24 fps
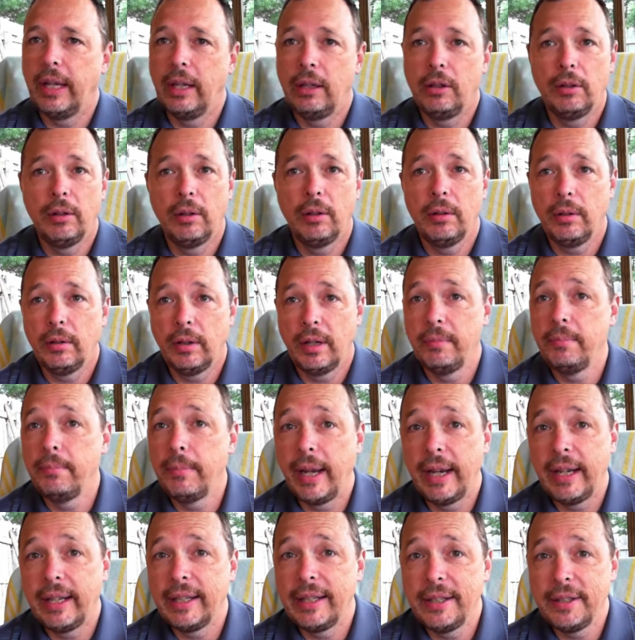and
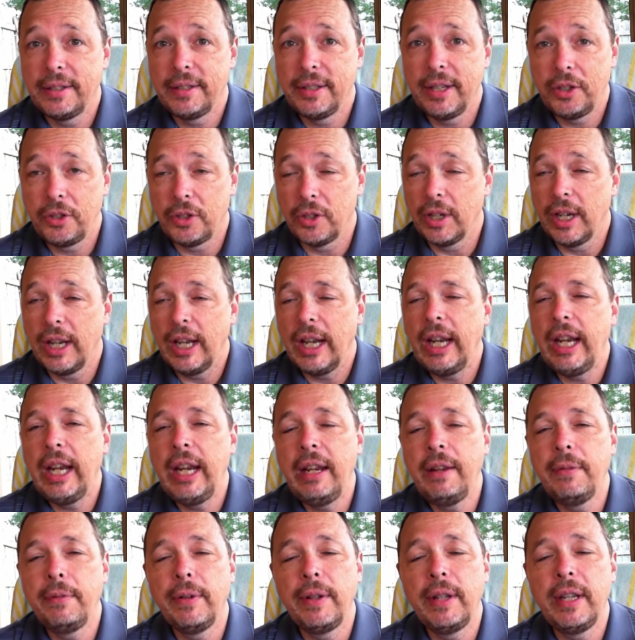make a decision,
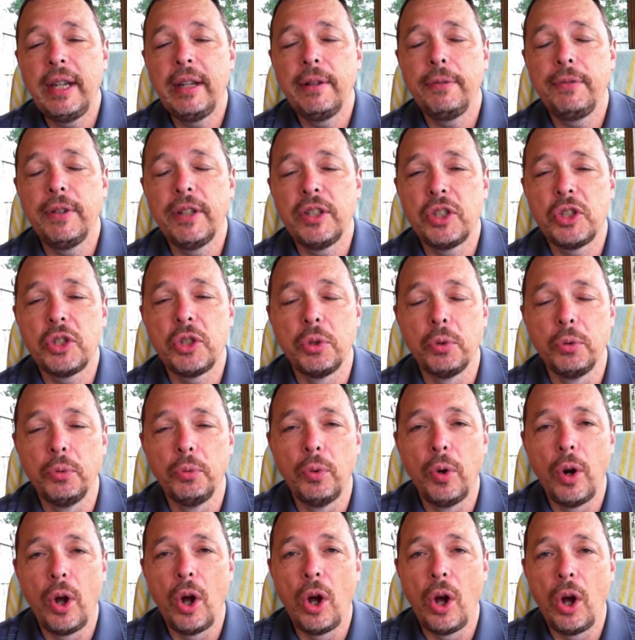even if it's the
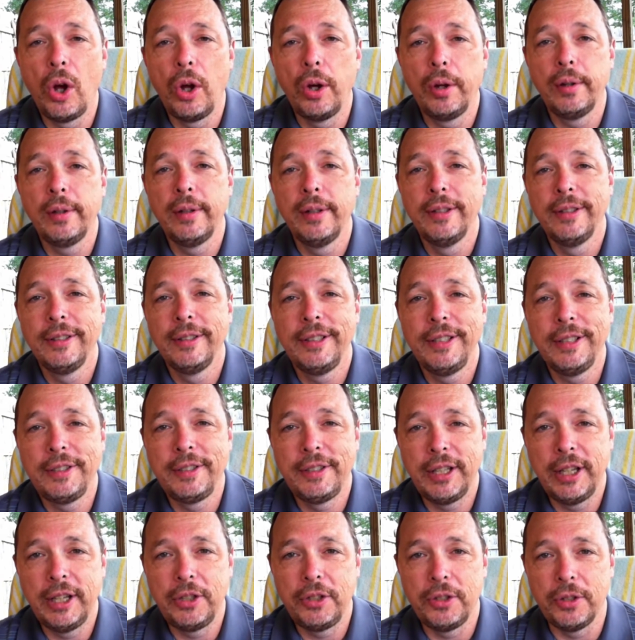wrong
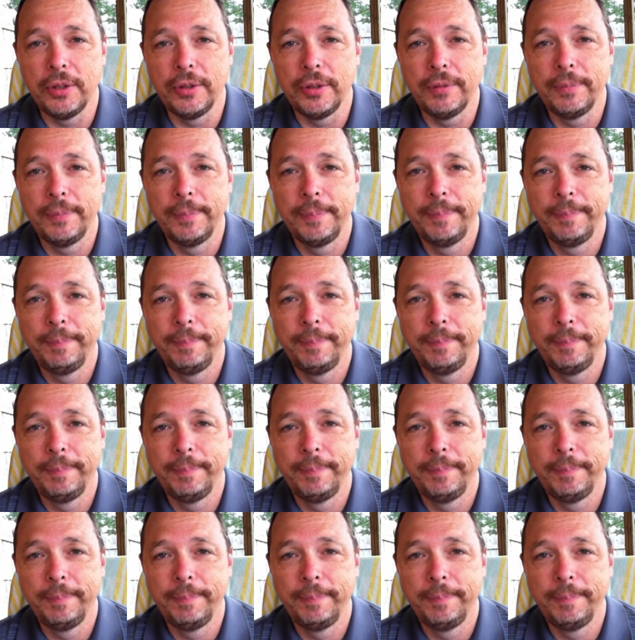decision.